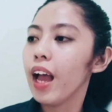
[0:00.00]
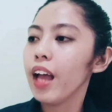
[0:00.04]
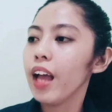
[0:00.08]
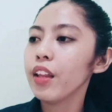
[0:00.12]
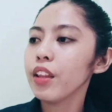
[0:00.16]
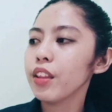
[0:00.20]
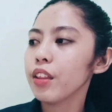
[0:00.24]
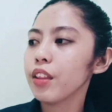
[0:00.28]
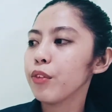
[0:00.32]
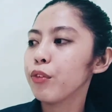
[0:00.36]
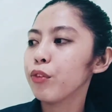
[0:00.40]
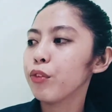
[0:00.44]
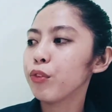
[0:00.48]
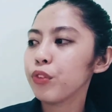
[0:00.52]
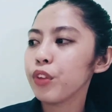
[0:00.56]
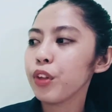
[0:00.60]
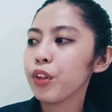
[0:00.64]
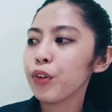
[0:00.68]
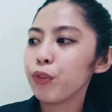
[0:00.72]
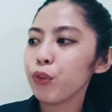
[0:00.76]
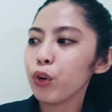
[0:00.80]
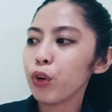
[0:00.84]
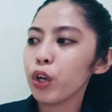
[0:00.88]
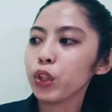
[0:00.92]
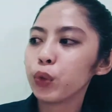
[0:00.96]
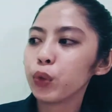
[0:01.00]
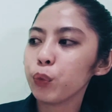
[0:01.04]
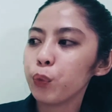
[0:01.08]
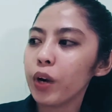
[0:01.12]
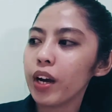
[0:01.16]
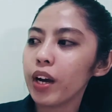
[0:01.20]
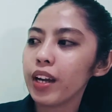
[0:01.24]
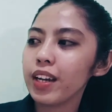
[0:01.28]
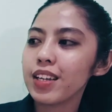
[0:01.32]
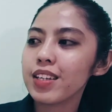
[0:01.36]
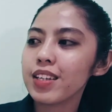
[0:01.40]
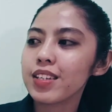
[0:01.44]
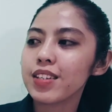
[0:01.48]
And the fourth
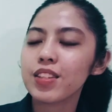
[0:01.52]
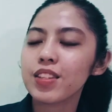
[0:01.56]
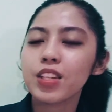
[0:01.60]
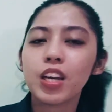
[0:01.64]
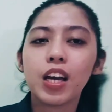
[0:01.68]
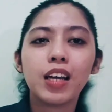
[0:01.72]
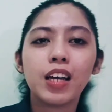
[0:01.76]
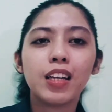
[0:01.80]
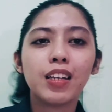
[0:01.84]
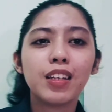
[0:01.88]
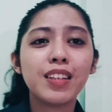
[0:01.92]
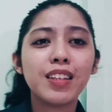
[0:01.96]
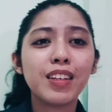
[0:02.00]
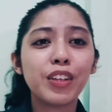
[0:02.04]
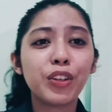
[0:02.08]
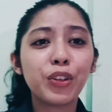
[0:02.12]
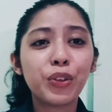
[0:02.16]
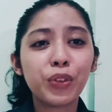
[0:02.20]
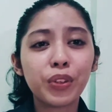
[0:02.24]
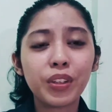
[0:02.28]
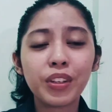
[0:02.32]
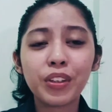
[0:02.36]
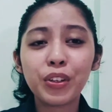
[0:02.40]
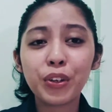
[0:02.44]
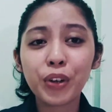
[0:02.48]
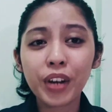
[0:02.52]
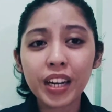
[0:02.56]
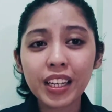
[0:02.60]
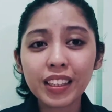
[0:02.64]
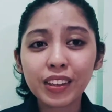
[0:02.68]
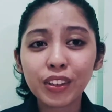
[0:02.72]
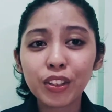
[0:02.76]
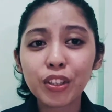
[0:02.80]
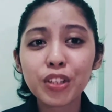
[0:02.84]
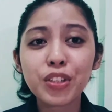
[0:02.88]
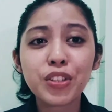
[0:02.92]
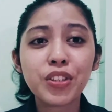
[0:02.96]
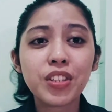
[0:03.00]
one is the
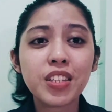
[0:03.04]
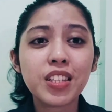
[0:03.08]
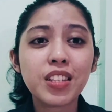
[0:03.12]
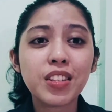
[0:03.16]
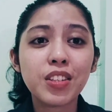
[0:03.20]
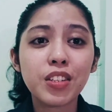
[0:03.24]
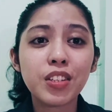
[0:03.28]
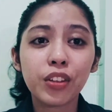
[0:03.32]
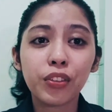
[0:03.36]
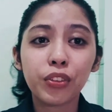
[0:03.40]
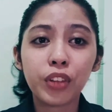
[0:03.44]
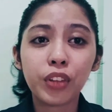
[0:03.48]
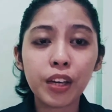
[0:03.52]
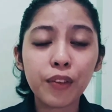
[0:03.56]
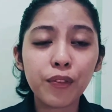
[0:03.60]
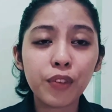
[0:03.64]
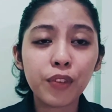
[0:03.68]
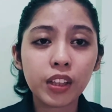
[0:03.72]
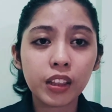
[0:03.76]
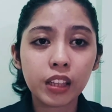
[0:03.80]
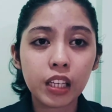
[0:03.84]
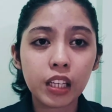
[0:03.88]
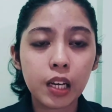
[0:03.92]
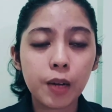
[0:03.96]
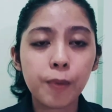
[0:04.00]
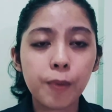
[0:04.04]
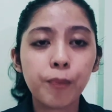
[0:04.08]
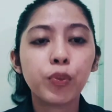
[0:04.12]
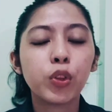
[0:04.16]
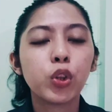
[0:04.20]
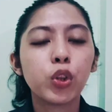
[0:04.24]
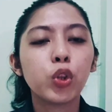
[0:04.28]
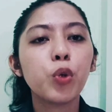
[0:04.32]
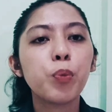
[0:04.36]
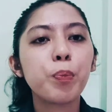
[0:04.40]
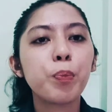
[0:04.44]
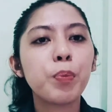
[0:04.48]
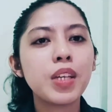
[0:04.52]
greater sensitivity,
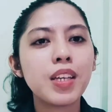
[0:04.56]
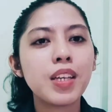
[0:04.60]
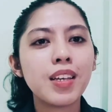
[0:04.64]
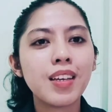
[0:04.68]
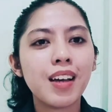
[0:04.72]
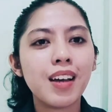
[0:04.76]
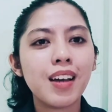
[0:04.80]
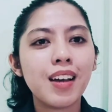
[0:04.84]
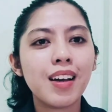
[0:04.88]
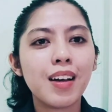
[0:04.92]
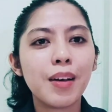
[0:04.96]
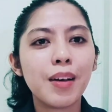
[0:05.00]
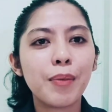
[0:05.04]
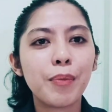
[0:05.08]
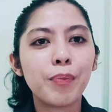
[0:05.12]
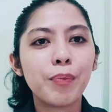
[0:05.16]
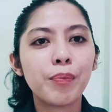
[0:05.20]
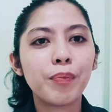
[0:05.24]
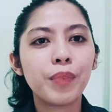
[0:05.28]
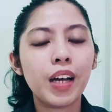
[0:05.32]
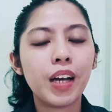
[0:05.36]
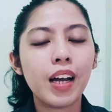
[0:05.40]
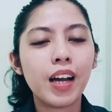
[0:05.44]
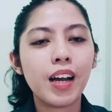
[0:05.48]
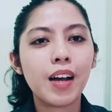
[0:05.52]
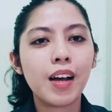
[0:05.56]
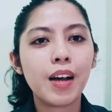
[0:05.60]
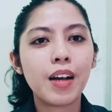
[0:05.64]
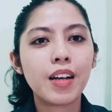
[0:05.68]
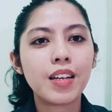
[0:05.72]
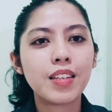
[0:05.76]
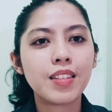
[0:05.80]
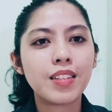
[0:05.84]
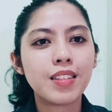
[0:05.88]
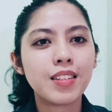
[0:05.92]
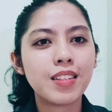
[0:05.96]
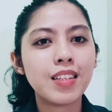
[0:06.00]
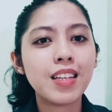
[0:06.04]
to be
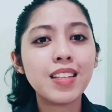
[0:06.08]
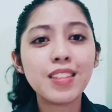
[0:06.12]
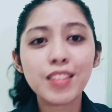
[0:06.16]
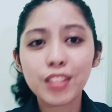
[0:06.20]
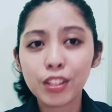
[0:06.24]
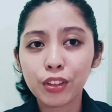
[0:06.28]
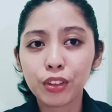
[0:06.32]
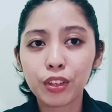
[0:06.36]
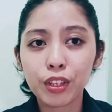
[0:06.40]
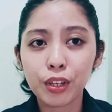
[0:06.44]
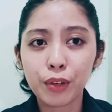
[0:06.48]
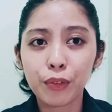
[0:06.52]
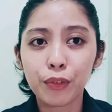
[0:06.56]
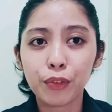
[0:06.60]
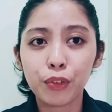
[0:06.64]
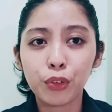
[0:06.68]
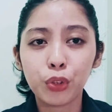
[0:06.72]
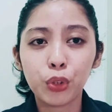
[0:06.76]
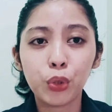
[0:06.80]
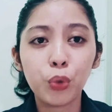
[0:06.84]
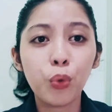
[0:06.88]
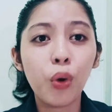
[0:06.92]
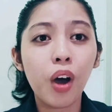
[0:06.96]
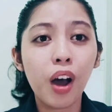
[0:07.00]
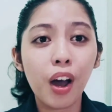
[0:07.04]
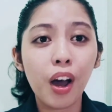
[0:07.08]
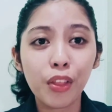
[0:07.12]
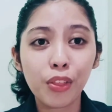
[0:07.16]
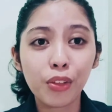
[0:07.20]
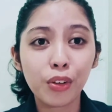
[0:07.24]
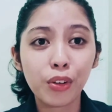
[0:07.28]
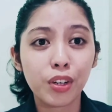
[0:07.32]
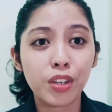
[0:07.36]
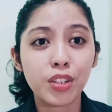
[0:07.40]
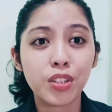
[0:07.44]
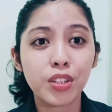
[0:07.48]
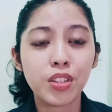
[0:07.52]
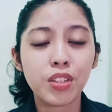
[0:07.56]
sensitive to
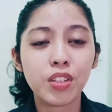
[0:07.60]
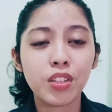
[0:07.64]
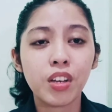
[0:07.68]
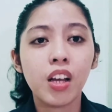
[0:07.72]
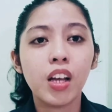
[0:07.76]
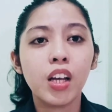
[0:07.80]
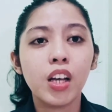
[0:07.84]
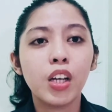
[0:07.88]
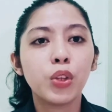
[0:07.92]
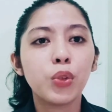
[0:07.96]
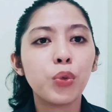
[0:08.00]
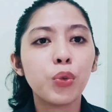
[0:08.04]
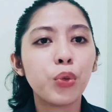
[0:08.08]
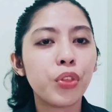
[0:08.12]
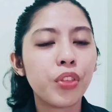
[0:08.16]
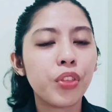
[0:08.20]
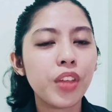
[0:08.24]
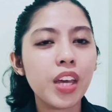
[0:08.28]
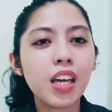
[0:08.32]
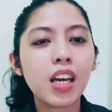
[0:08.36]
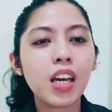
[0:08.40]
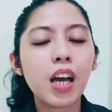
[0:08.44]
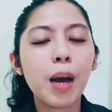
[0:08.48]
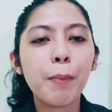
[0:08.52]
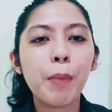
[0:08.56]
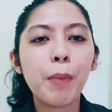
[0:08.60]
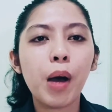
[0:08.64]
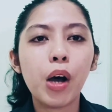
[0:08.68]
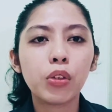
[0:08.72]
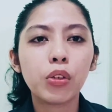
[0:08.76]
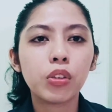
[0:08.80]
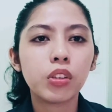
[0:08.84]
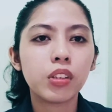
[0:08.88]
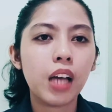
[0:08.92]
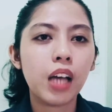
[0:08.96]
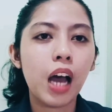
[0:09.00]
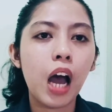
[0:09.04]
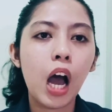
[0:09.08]
others, to think
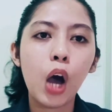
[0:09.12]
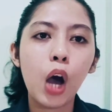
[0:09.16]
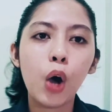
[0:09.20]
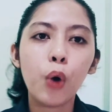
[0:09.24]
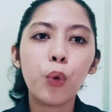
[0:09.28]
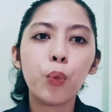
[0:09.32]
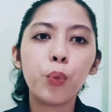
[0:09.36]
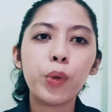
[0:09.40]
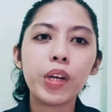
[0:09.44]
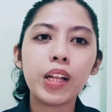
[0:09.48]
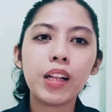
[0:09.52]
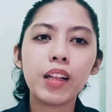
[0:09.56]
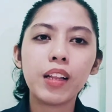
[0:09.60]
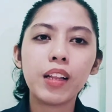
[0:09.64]
about how